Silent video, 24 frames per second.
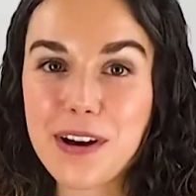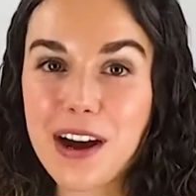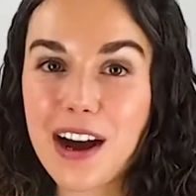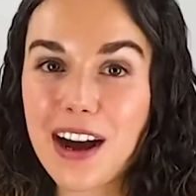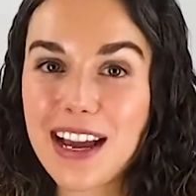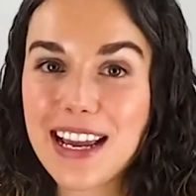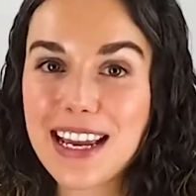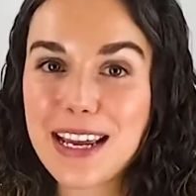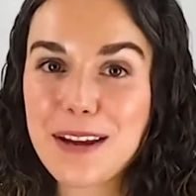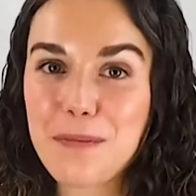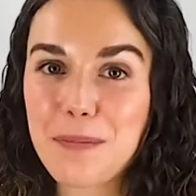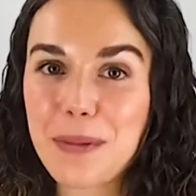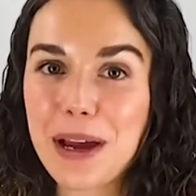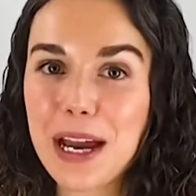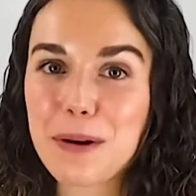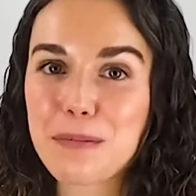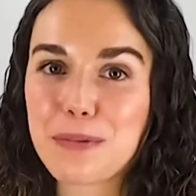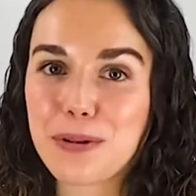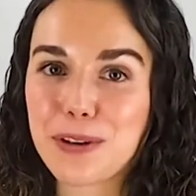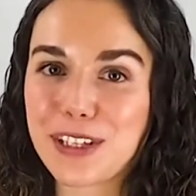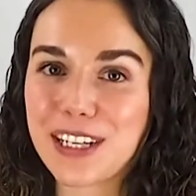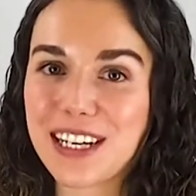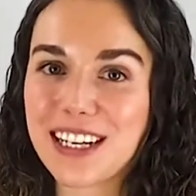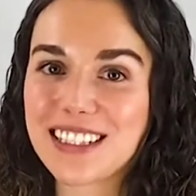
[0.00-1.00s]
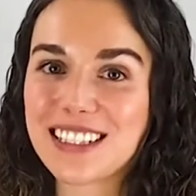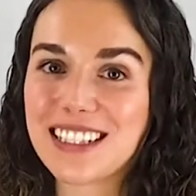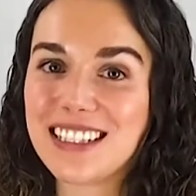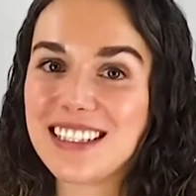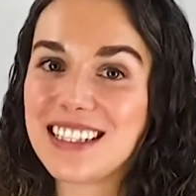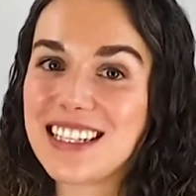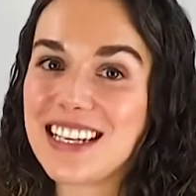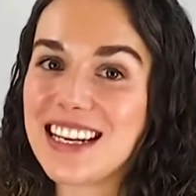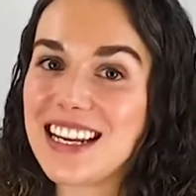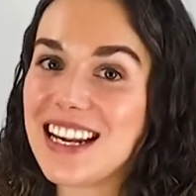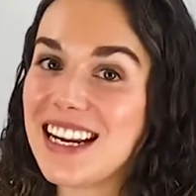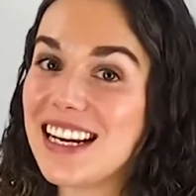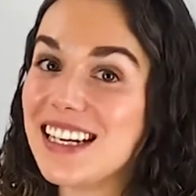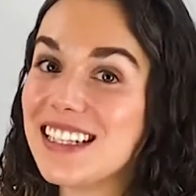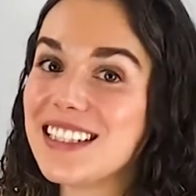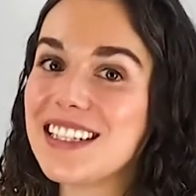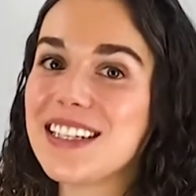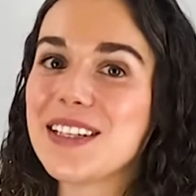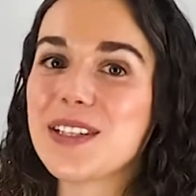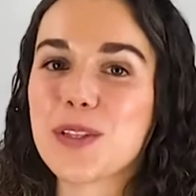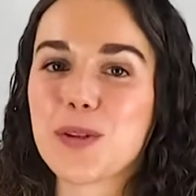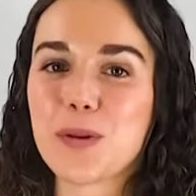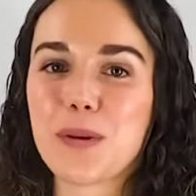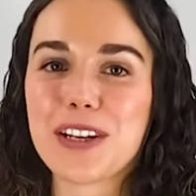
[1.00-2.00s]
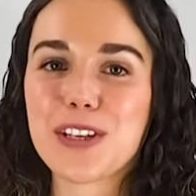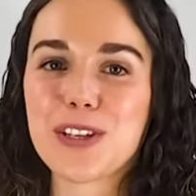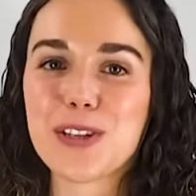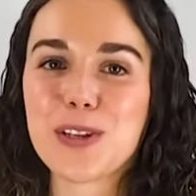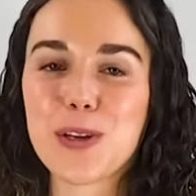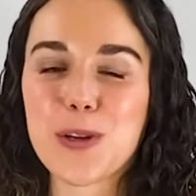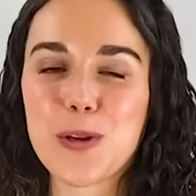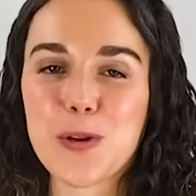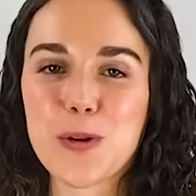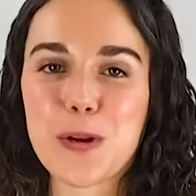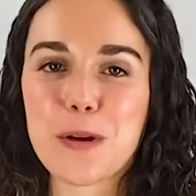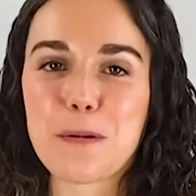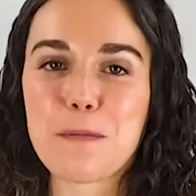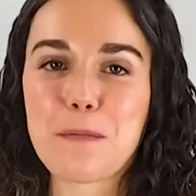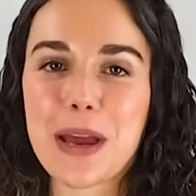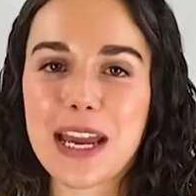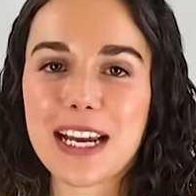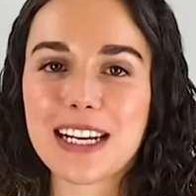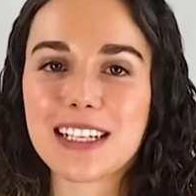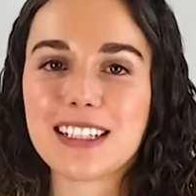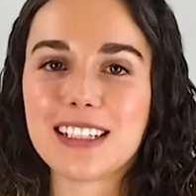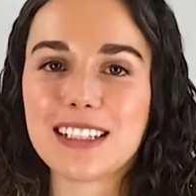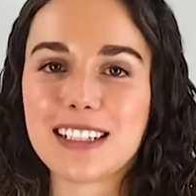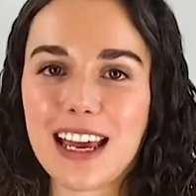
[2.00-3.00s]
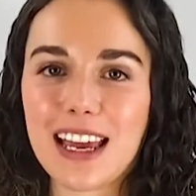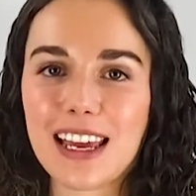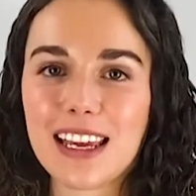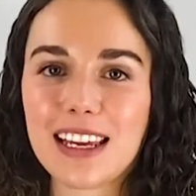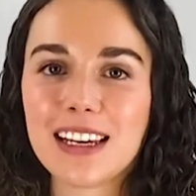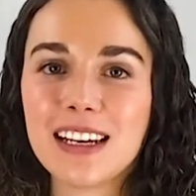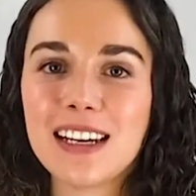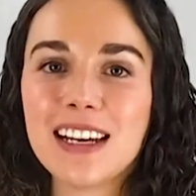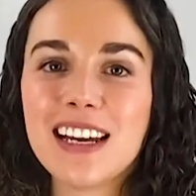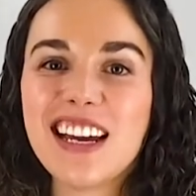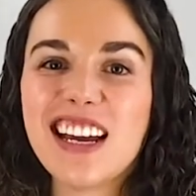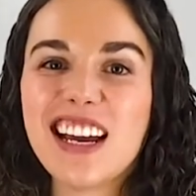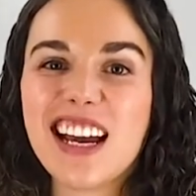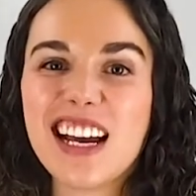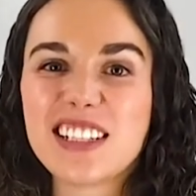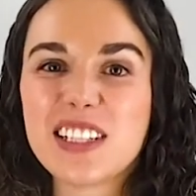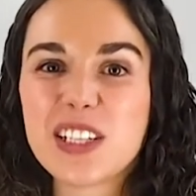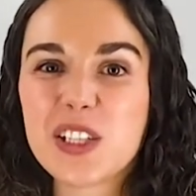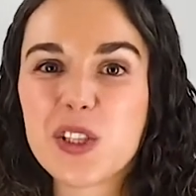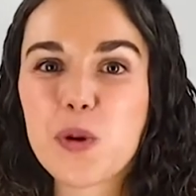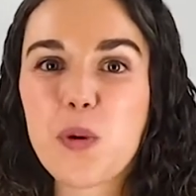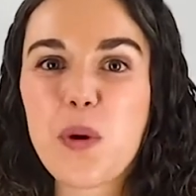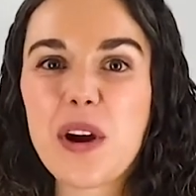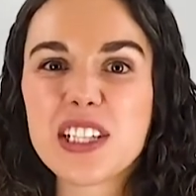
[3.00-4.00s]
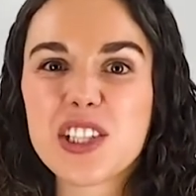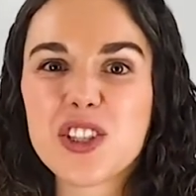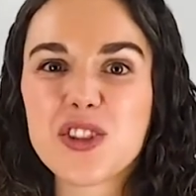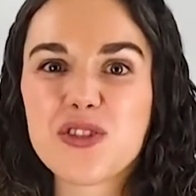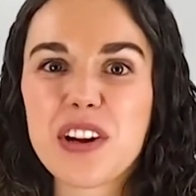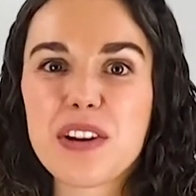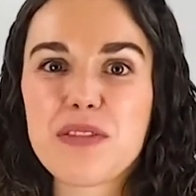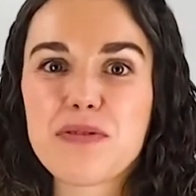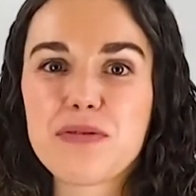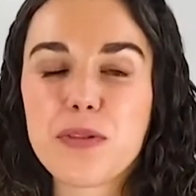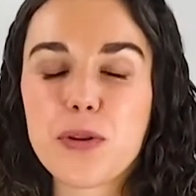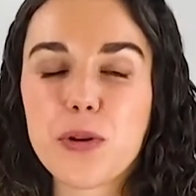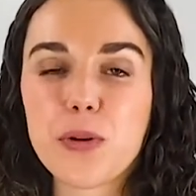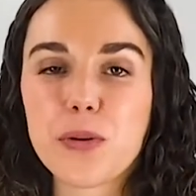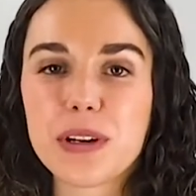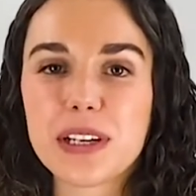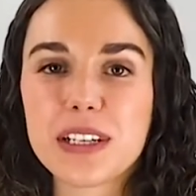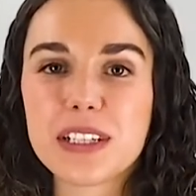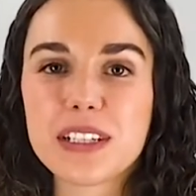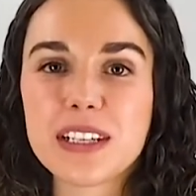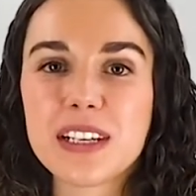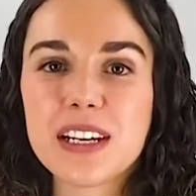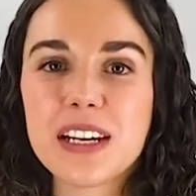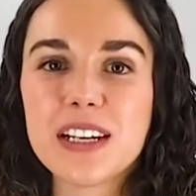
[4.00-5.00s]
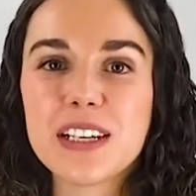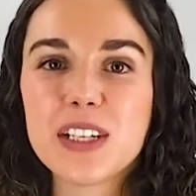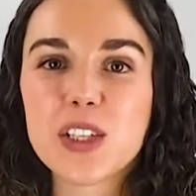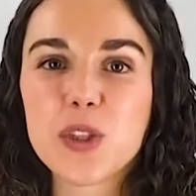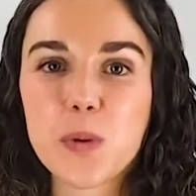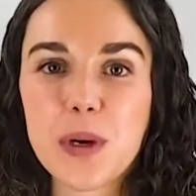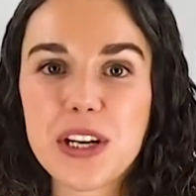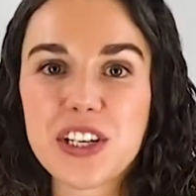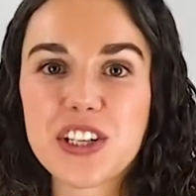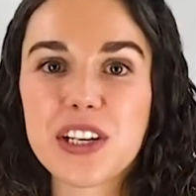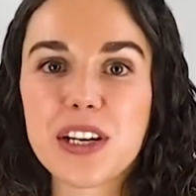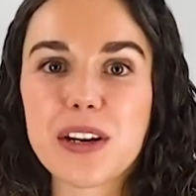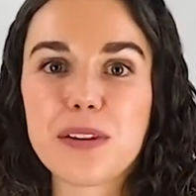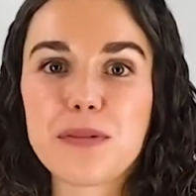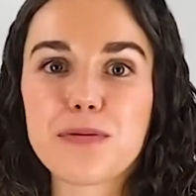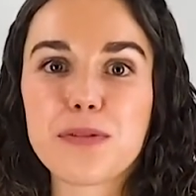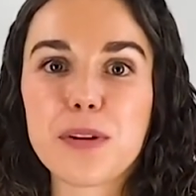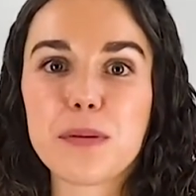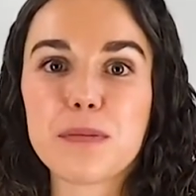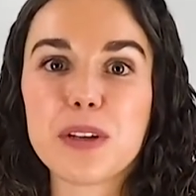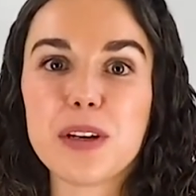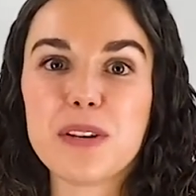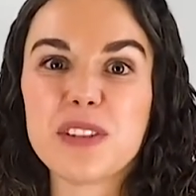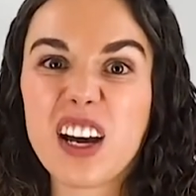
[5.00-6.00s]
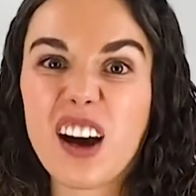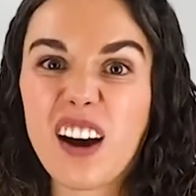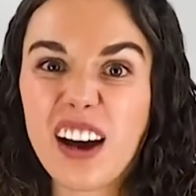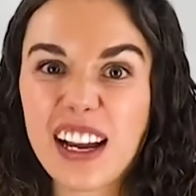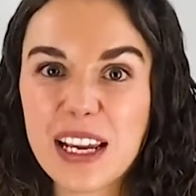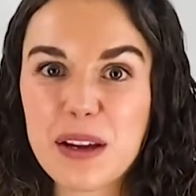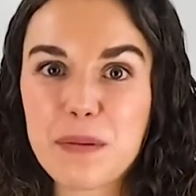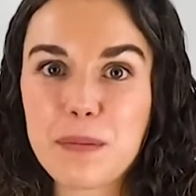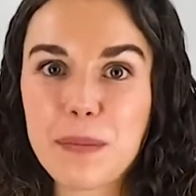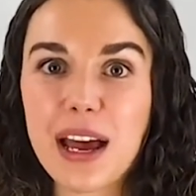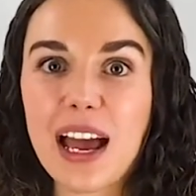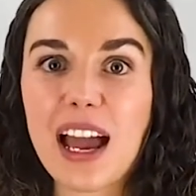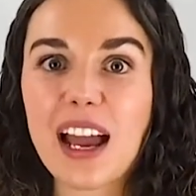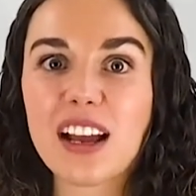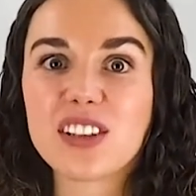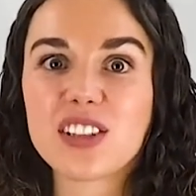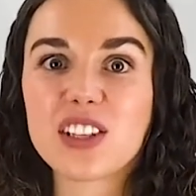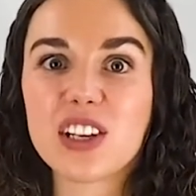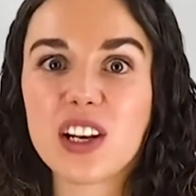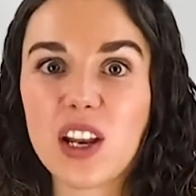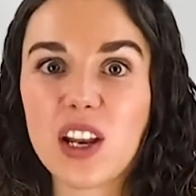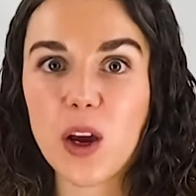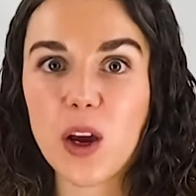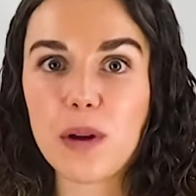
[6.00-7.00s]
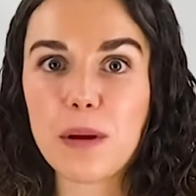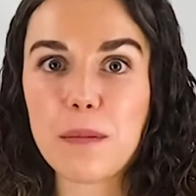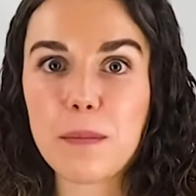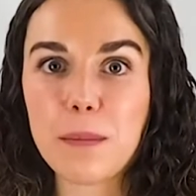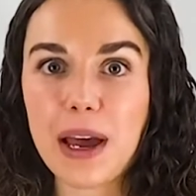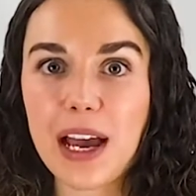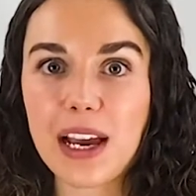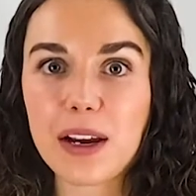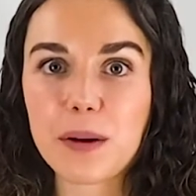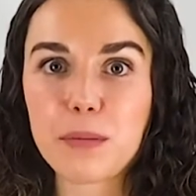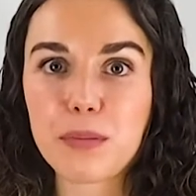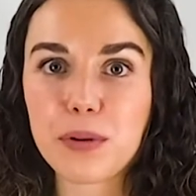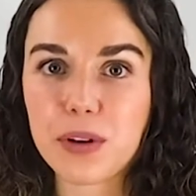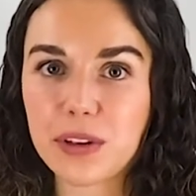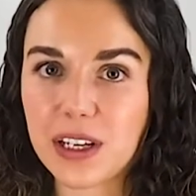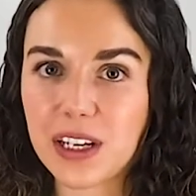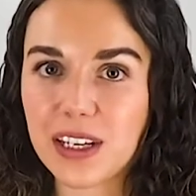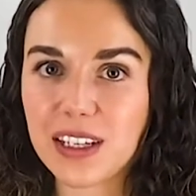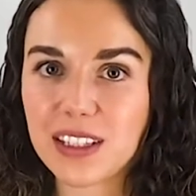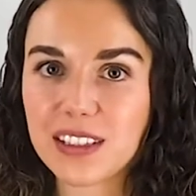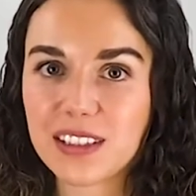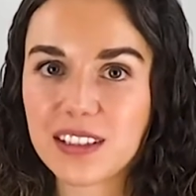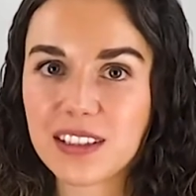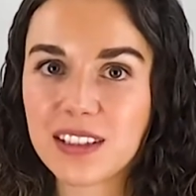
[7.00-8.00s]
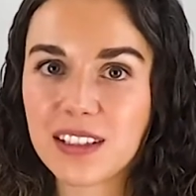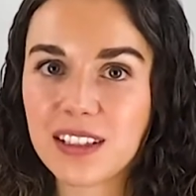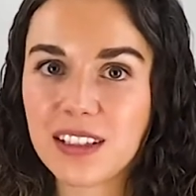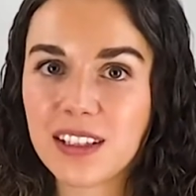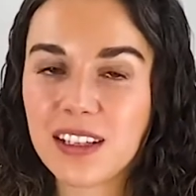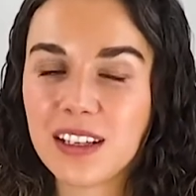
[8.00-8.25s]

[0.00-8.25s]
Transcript: high impact products is the easiest switch that you can make today, as it's quite straightforward switching from those high impact to impact products.